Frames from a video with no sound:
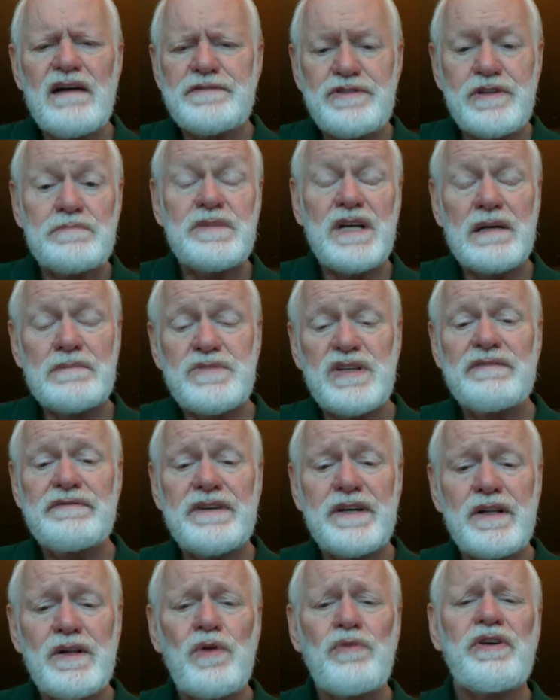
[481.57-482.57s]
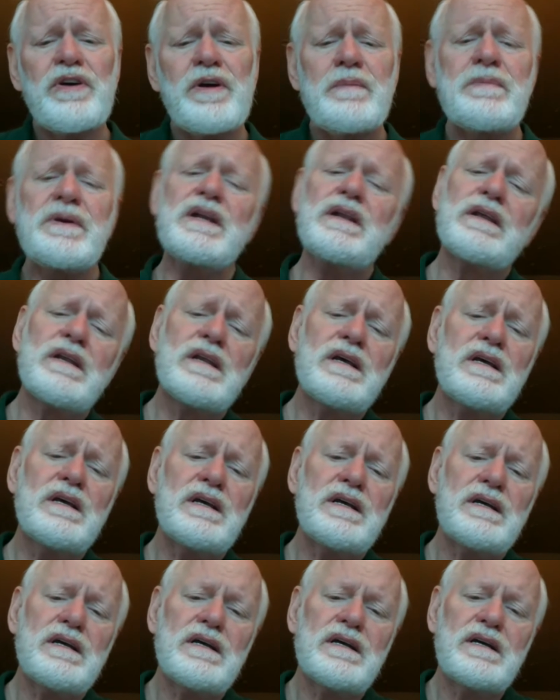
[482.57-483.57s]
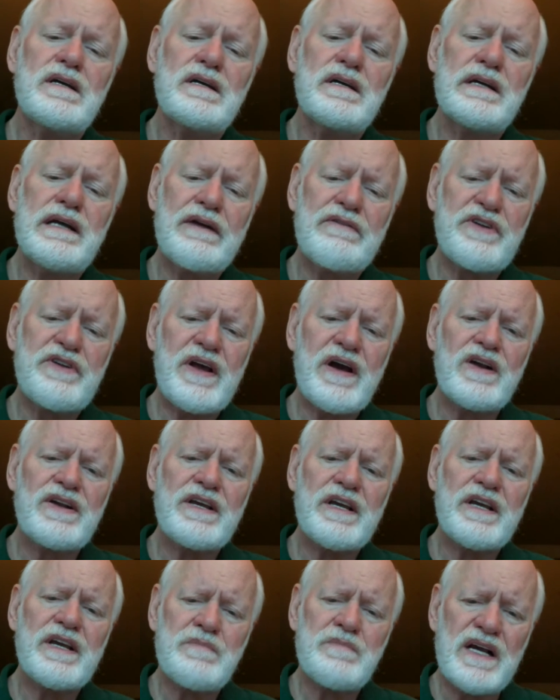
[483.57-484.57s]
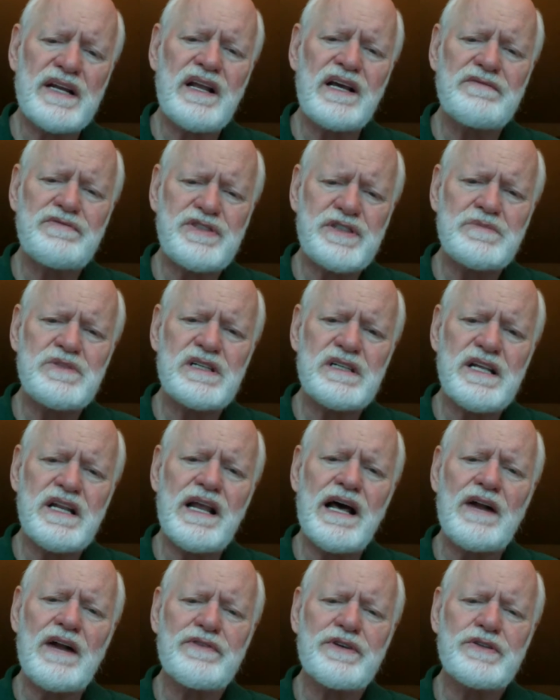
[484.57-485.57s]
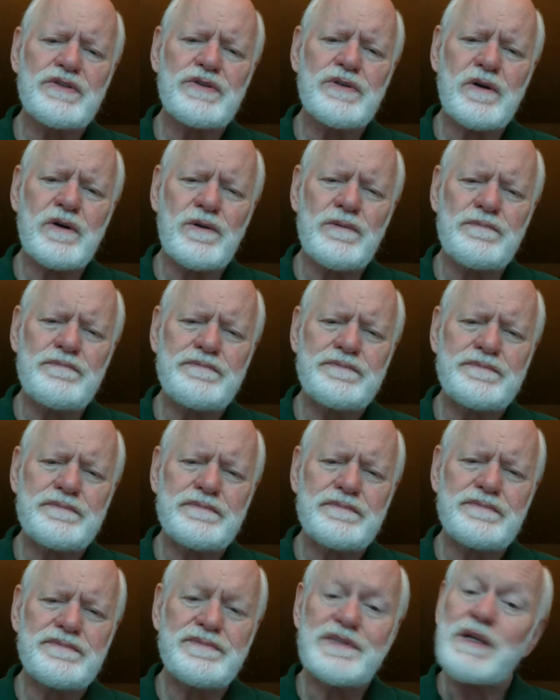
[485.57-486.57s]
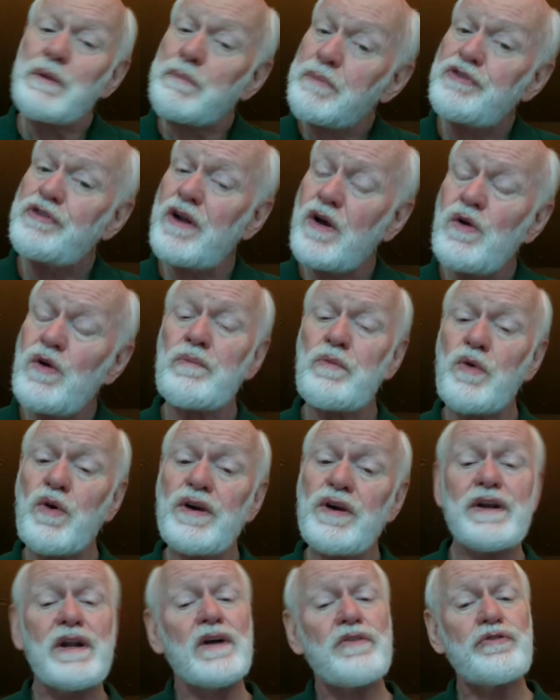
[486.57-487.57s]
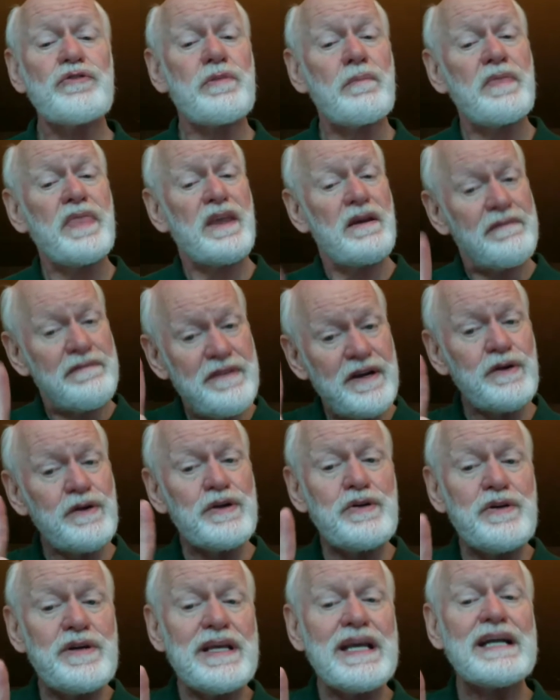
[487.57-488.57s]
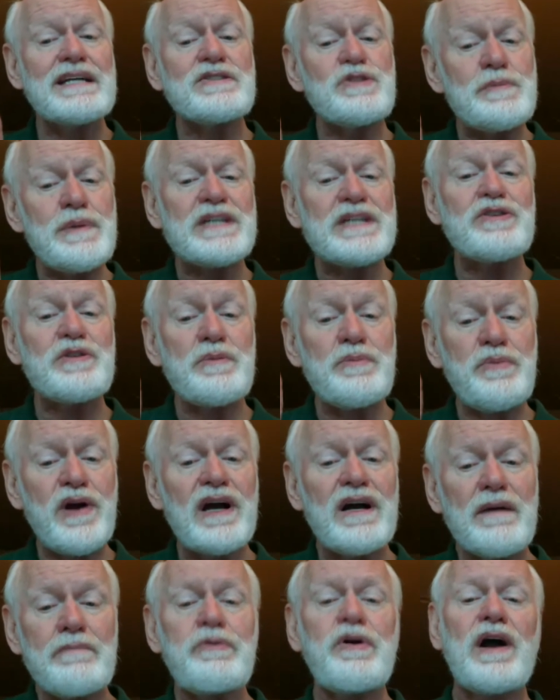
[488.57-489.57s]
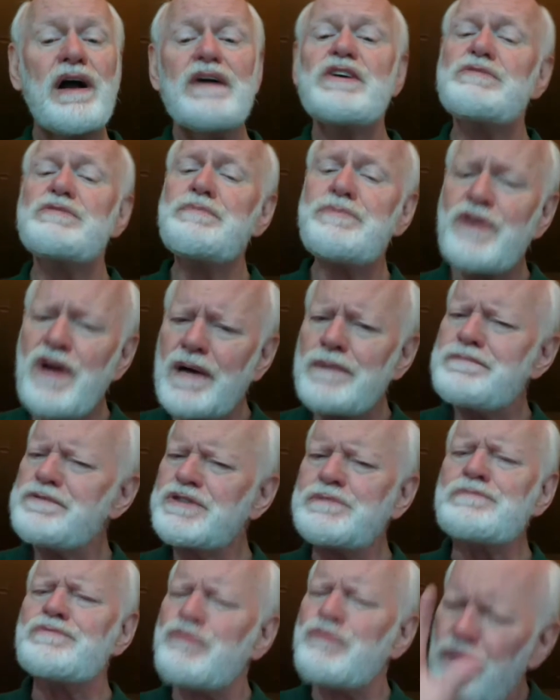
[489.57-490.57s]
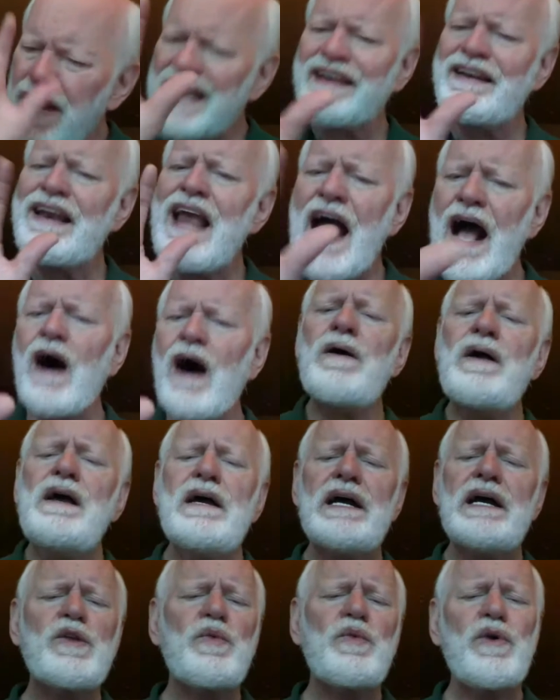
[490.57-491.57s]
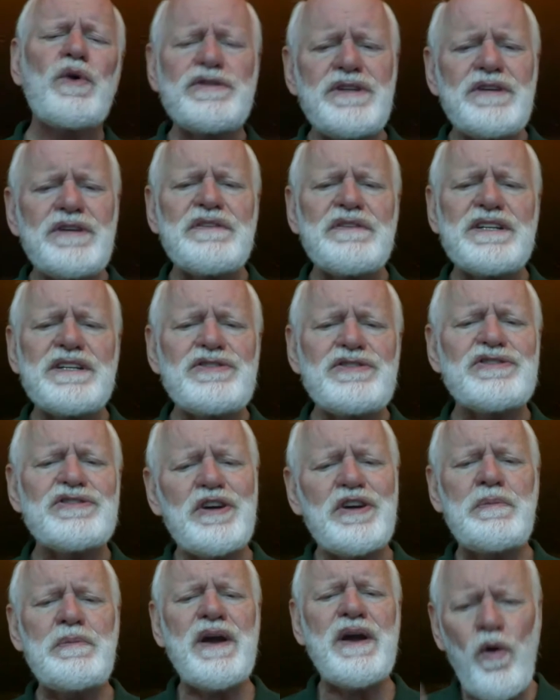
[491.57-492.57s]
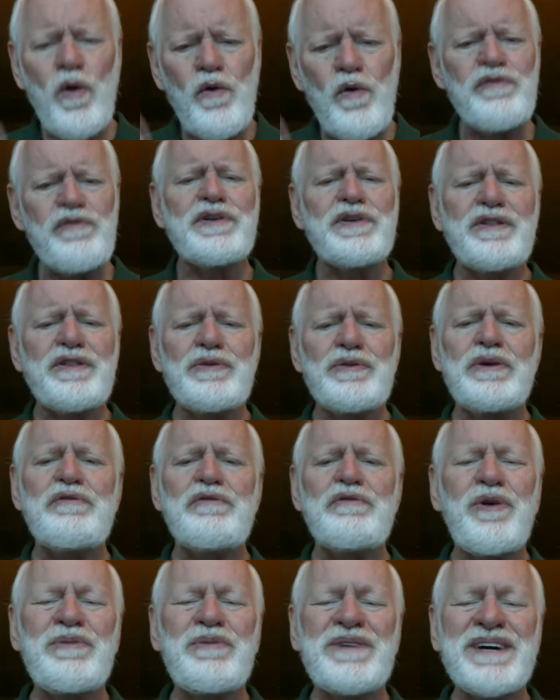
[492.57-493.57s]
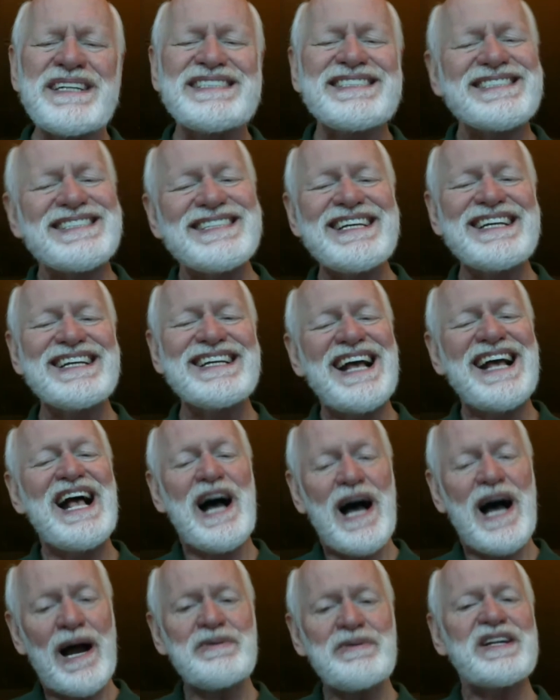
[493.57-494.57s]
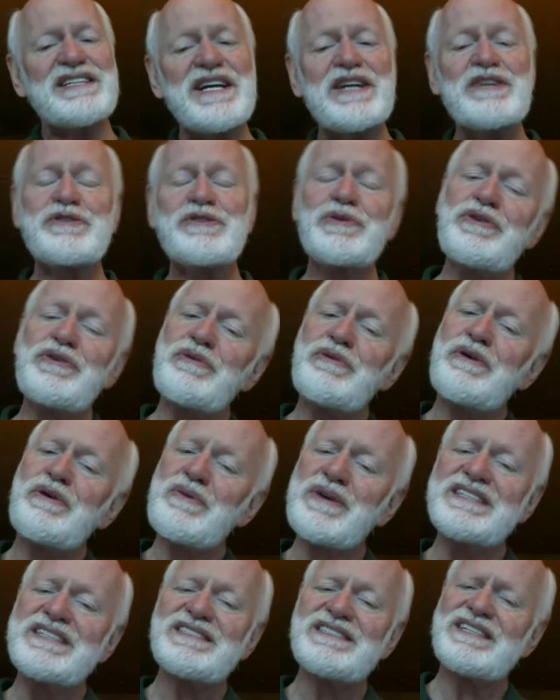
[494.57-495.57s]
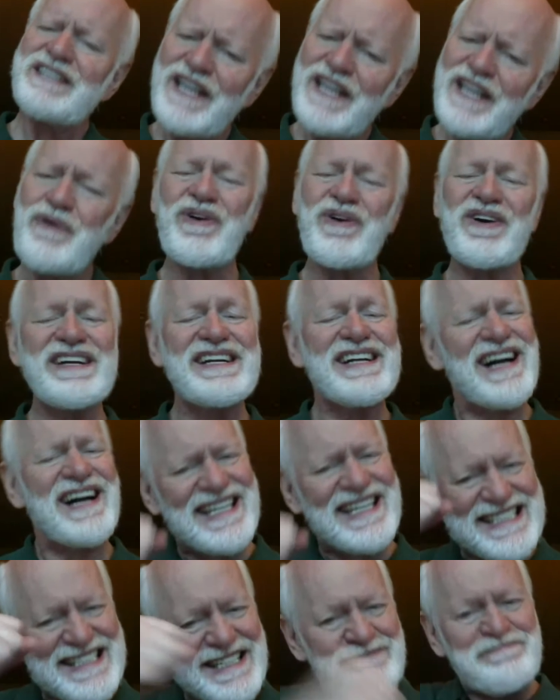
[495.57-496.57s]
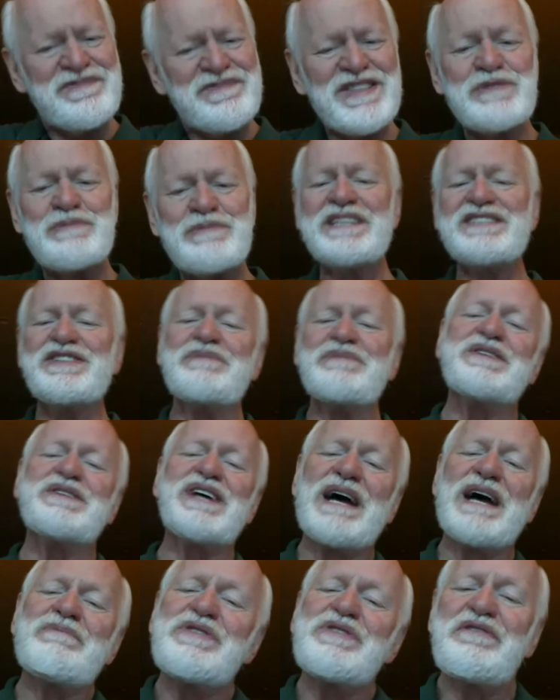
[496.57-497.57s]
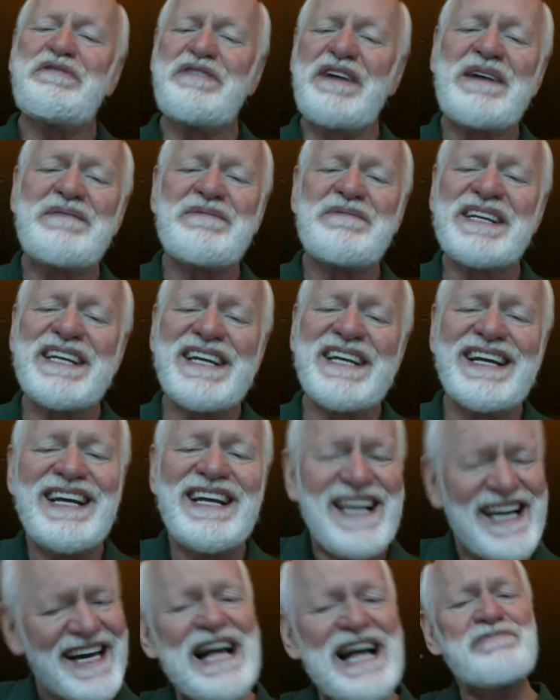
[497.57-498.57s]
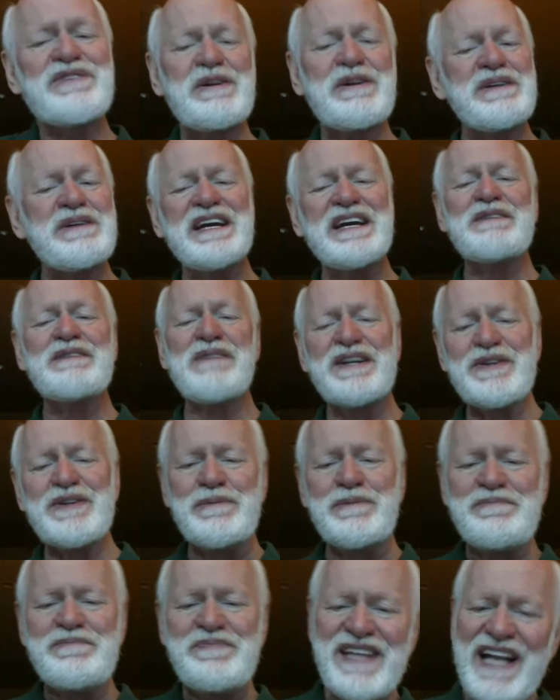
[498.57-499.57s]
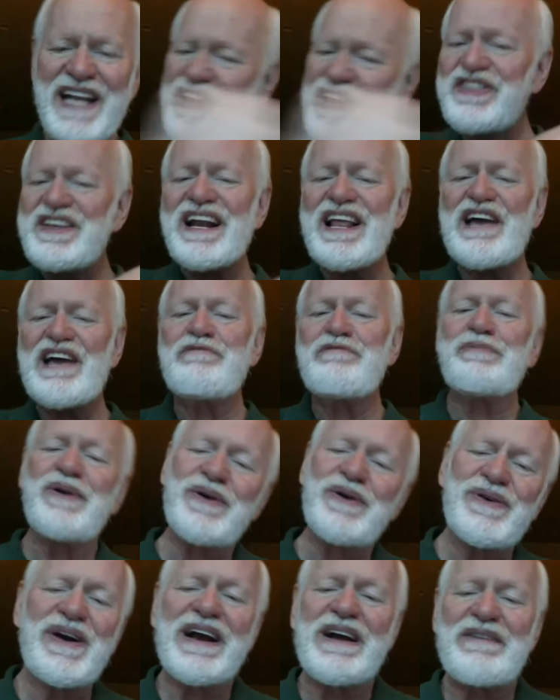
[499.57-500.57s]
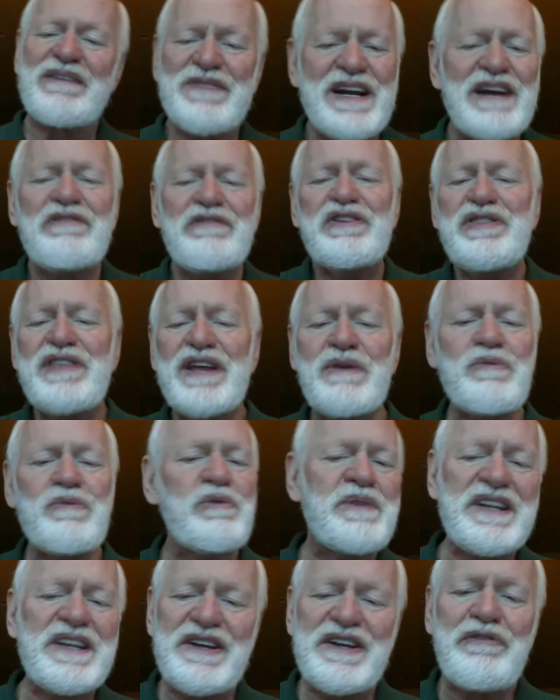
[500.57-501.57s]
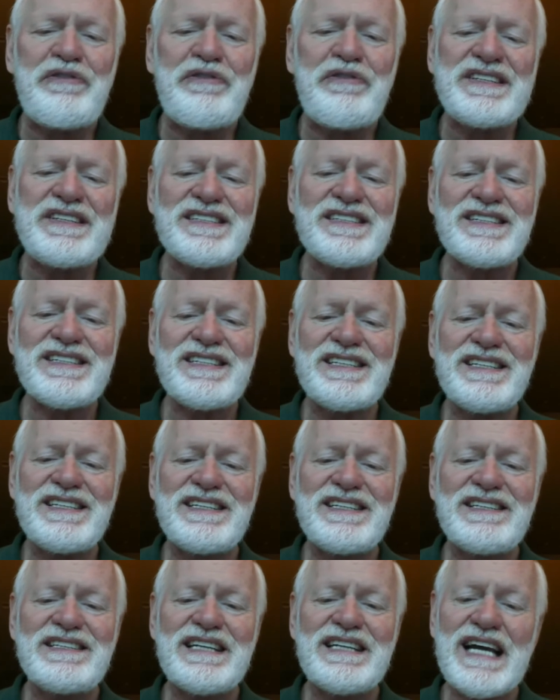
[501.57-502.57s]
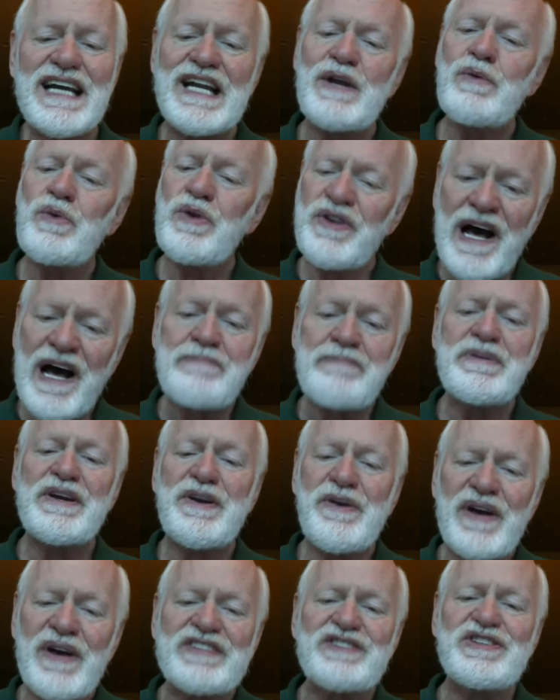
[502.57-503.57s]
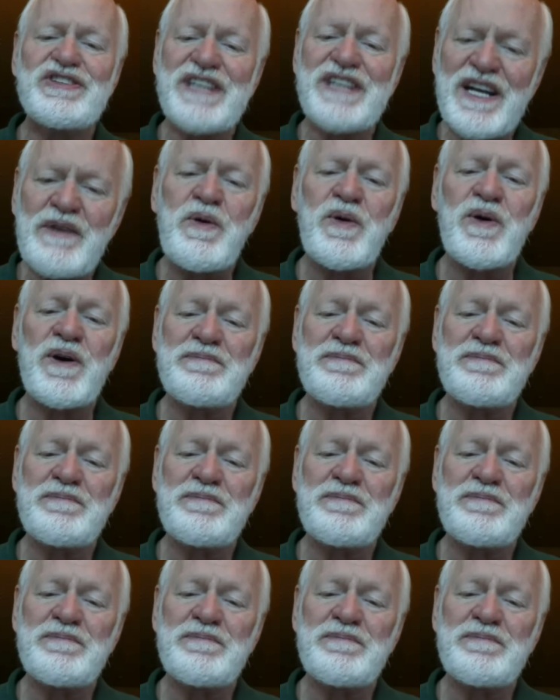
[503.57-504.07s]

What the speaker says: Sometimes I feel overcommitted. Every now and again, my life seems a little out of control. But you know, I'm working on some very unique and special problems right now. And the worst of this is going to be over in 3 or 4 months. And then I'm going to take 2 or 3 weeks to get organized and spend some time with the family. And I'm going to begin my new Healthy Life program. And everything will be different, and it will not be crazy anymore.